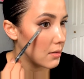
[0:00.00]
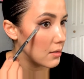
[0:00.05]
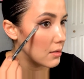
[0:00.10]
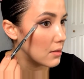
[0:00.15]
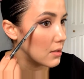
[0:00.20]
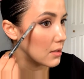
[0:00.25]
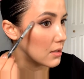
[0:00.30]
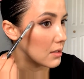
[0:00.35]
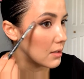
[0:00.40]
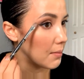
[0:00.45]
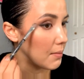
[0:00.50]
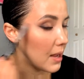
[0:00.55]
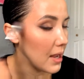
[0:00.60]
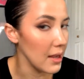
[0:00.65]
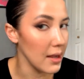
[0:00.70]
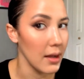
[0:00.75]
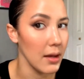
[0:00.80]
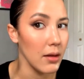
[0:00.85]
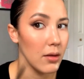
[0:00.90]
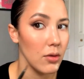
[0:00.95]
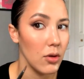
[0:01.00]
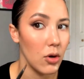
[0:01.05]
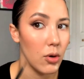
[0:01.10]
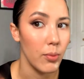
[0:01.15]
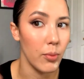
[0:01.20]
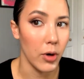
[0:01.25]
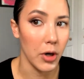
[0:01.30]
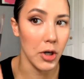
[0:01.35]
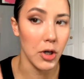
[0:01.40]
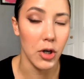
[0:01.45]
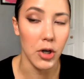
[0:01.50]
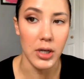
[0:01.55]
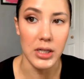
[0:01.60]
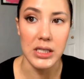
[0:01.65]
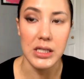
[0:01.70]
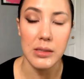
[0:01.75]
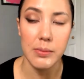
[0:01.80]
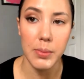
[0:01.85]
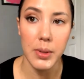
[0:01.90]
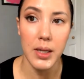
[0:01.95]
just to make it a little more
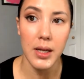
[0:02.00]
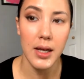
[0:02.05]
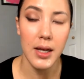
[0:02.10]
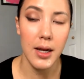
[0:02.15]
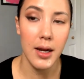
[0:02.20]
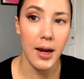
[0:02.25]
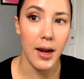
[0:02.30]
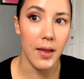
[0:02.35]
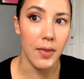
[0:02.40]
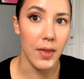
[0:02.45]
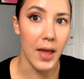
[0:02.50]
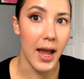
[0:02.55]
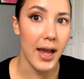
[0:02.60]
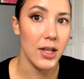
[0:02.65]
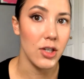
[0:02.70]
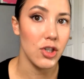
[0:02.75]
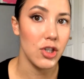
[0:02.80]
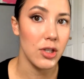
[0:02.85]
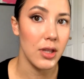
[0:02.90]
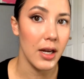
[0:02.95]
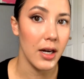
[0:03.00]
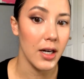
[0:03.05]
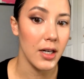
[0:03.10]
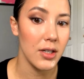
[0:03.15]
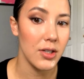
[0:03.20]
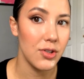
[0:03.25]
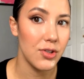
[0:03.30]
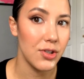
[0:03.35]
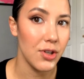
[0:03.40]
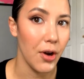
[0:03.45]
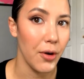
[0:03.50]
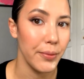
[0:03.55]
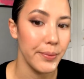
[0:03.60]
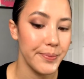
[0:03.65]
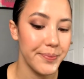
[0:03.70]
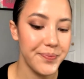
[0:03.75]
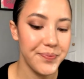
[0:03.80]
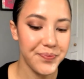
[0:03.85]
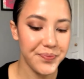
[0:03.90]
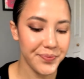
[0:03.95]
crisp in the edge there. So,
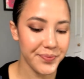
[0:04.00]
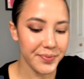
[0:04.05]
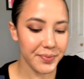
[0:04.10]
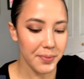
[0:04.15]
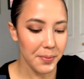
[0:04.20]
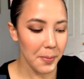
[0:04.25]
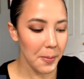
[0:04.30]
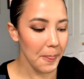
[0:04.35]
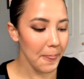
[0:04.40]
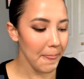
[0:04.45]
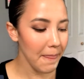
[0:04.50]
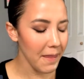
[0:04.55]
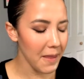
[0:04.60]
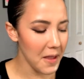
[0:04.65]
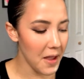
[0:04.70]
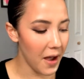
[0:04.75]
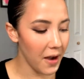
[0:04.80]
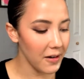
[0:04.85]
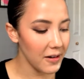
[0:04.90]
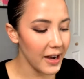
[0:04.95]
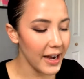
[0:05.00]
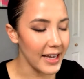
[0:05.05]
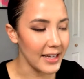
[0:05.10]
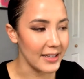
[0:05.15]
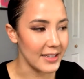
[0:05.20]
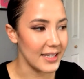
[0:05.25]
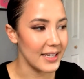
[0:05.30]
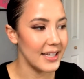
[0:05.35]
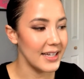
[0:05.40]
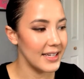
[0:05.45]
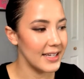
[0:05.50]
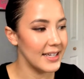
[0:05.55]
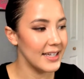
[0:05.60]
all right.